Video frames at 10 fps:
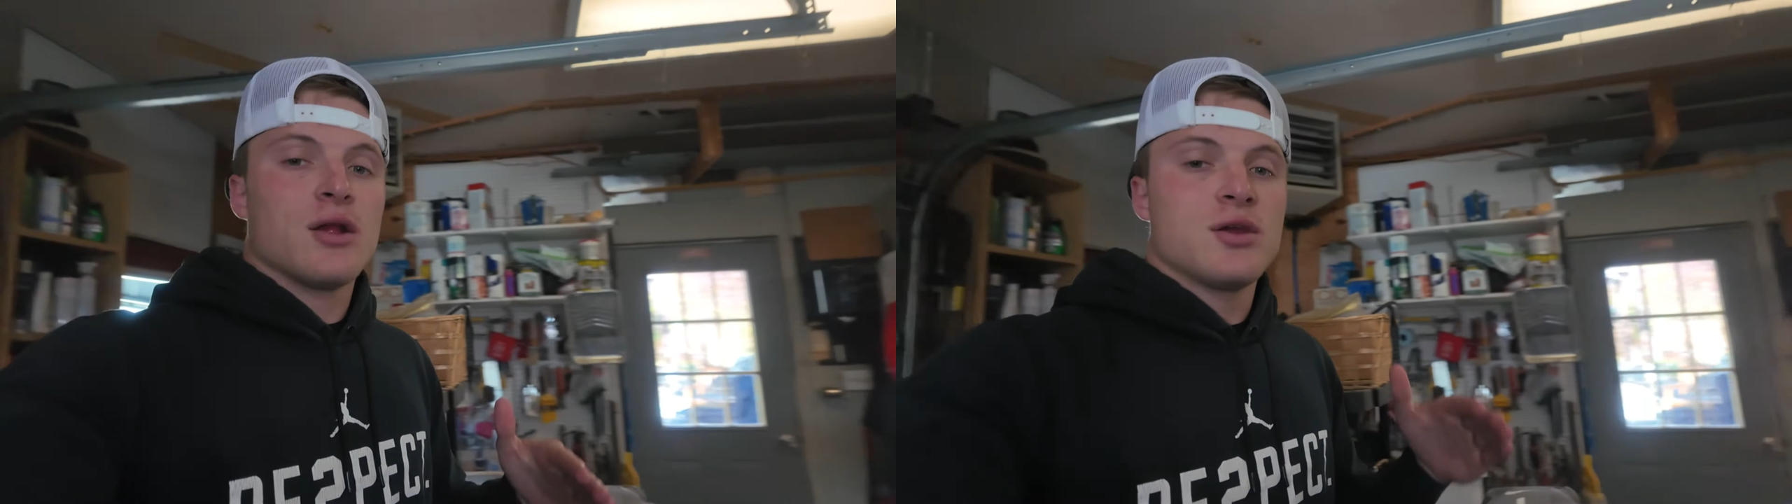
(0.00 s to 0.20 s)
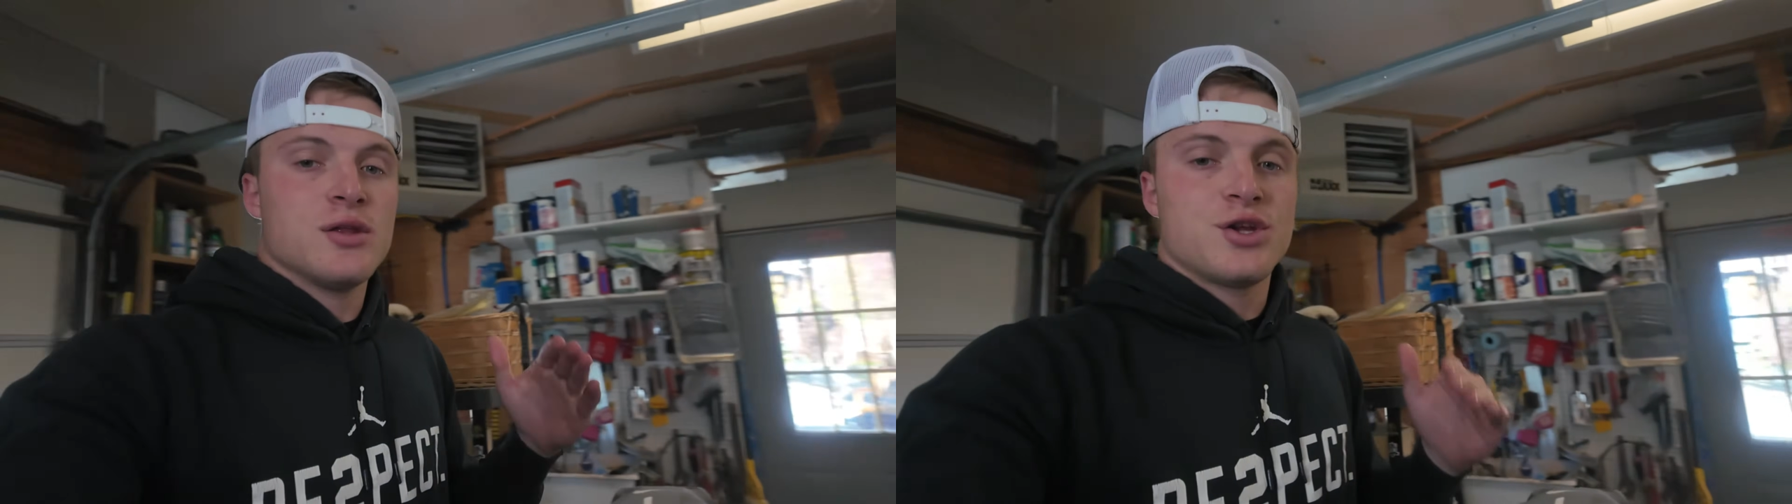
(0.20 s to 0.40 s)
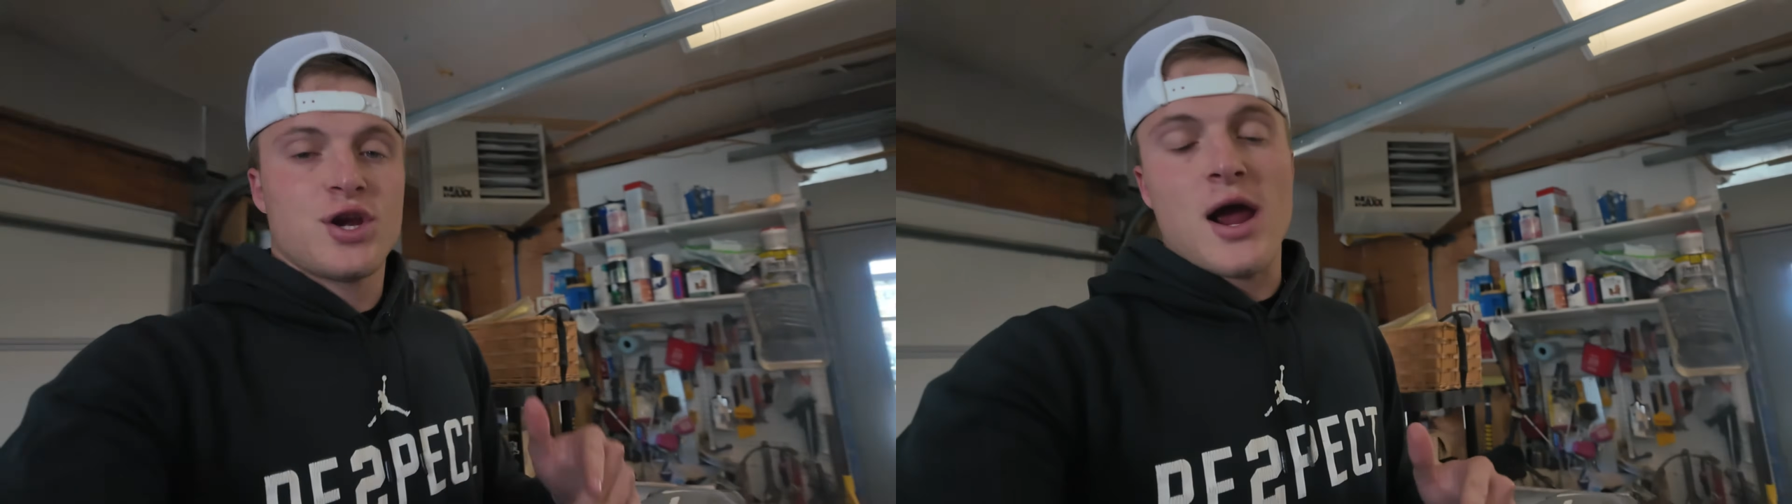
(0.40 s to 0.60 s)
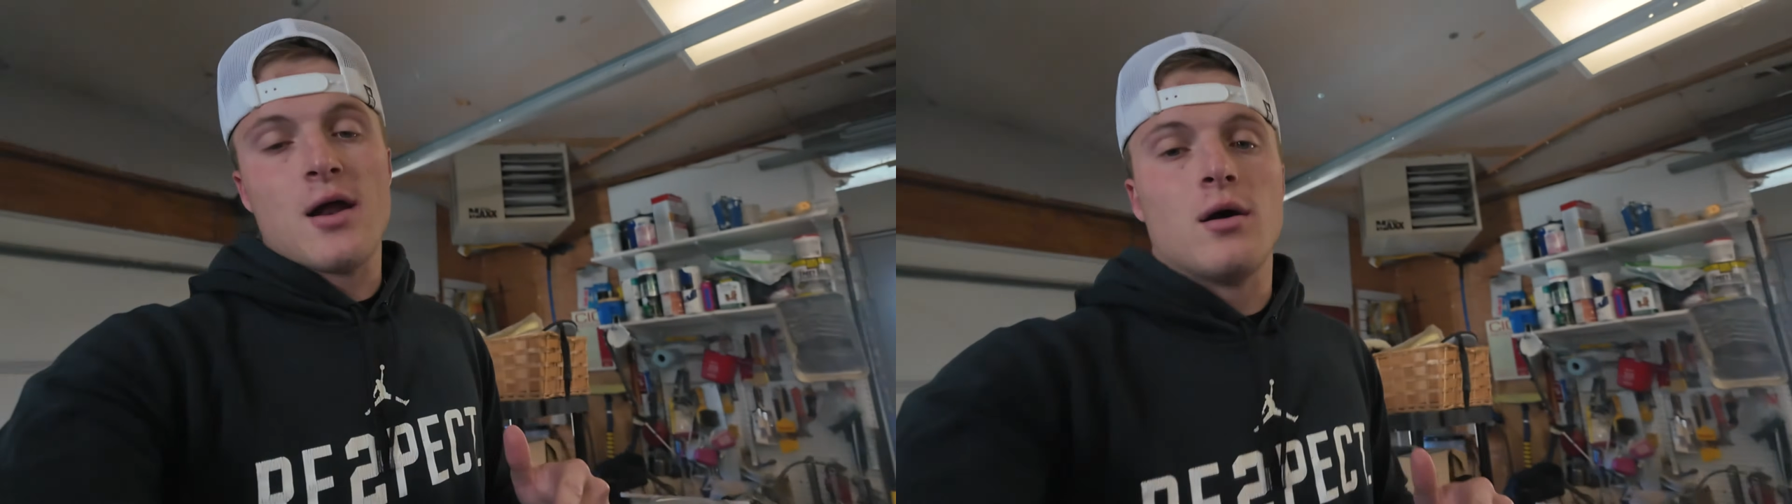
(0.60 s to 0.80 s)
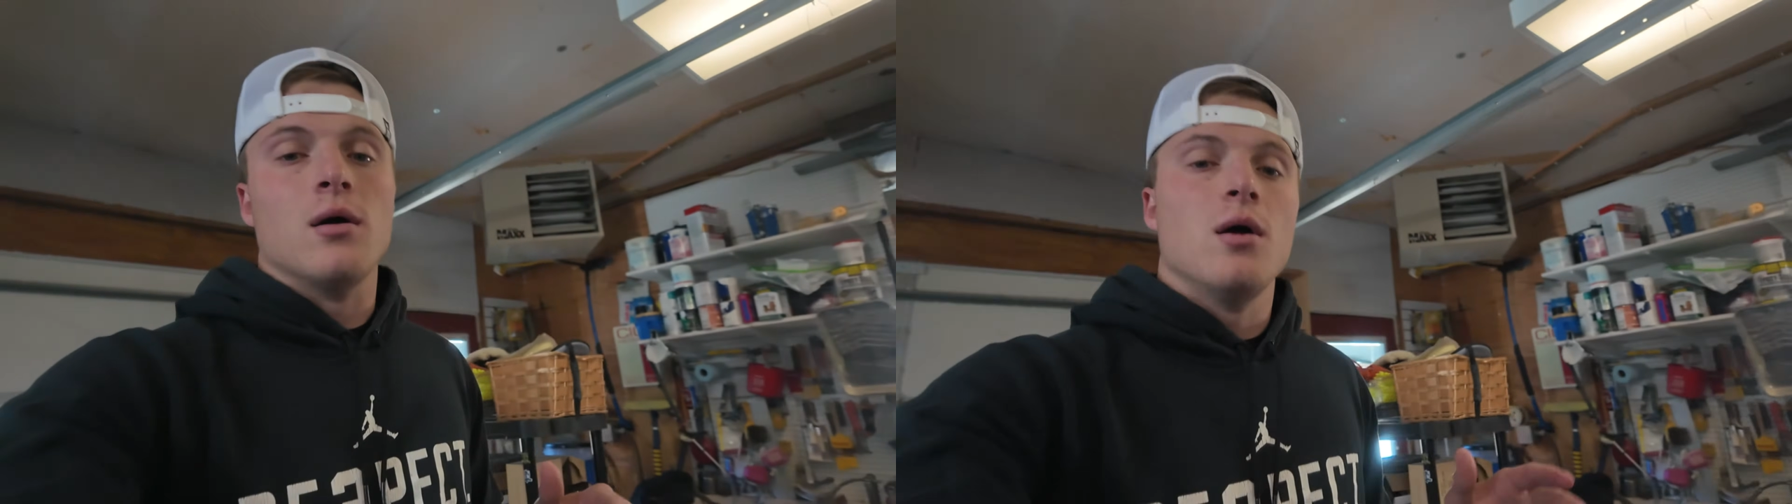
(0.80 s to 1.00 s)
to the
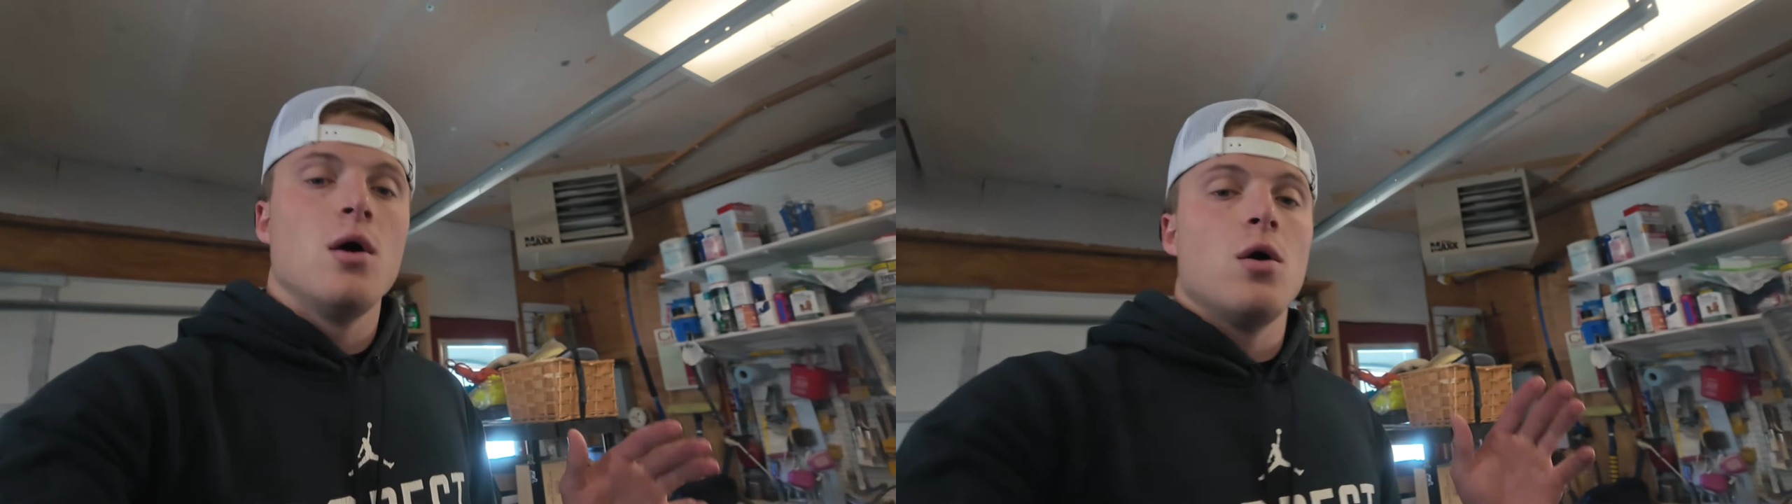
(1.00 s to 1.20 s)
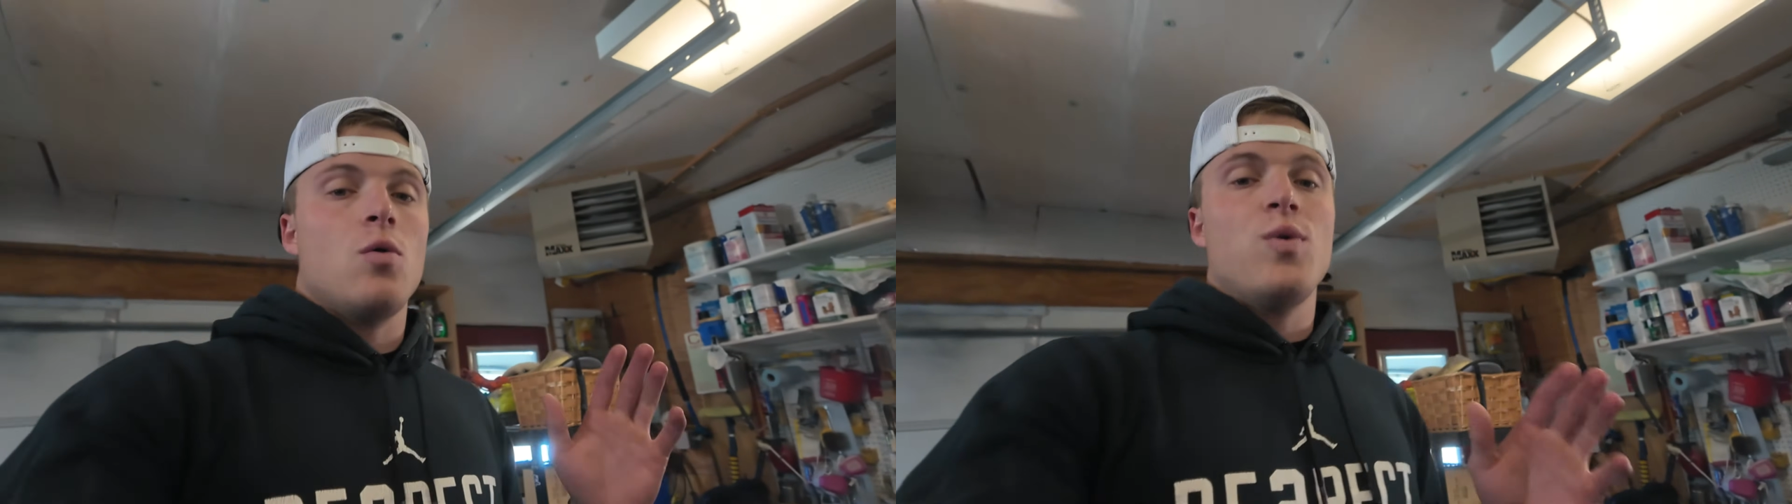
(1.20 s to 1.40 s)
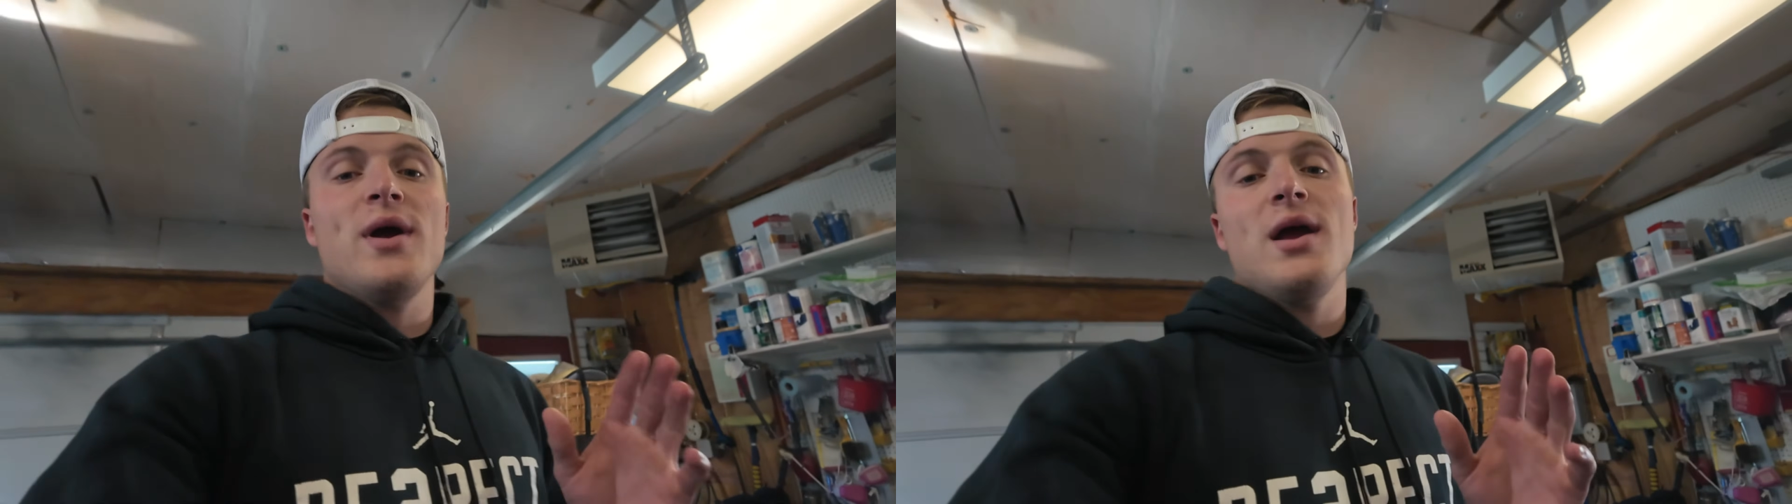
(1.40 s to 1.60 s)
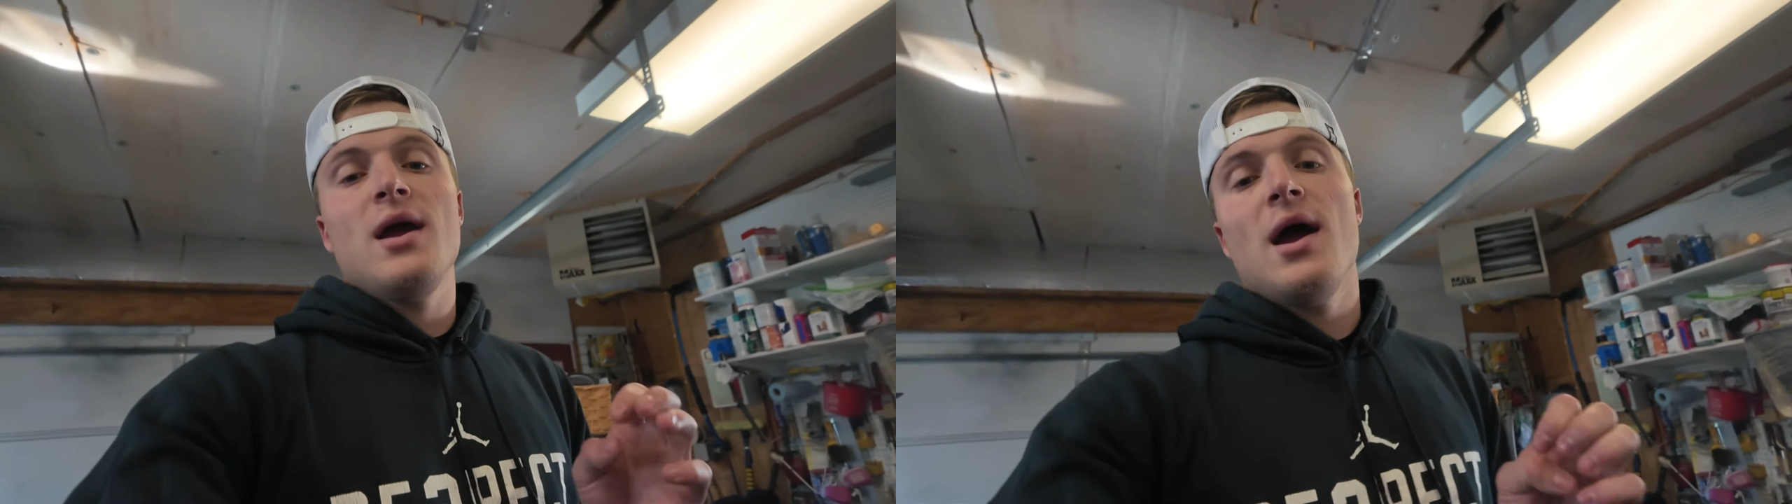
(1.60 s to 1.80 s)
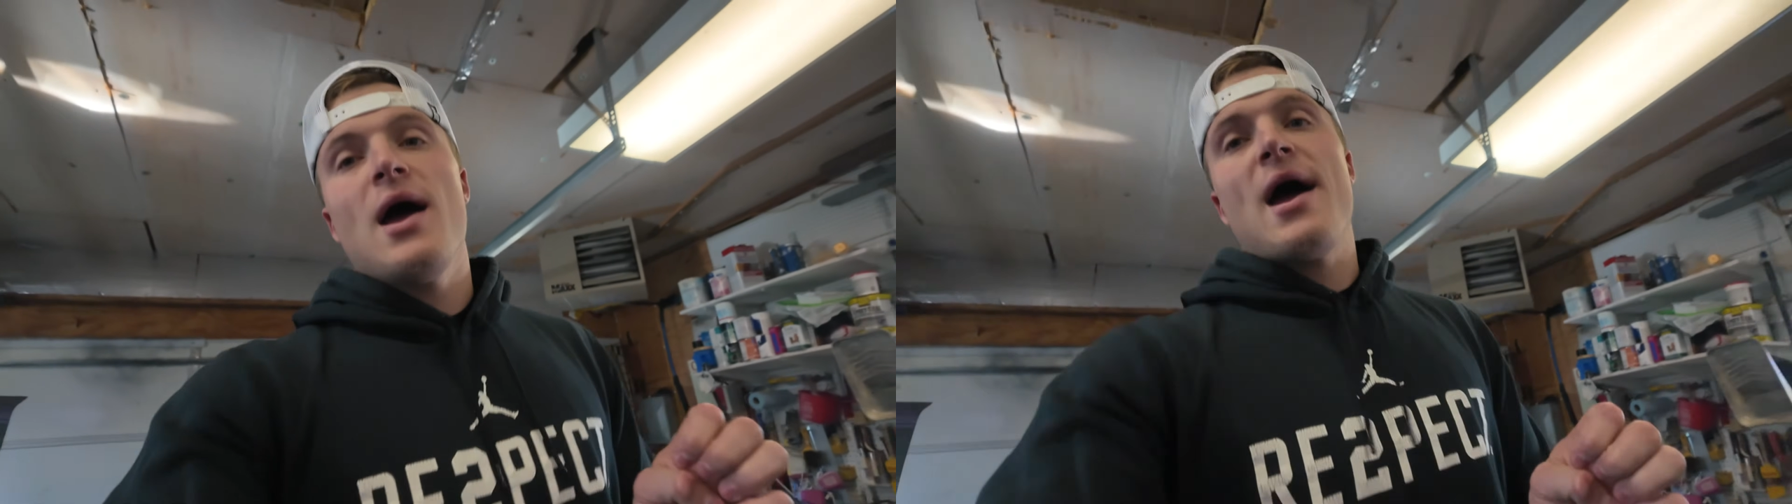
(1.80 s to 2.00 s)
channel. We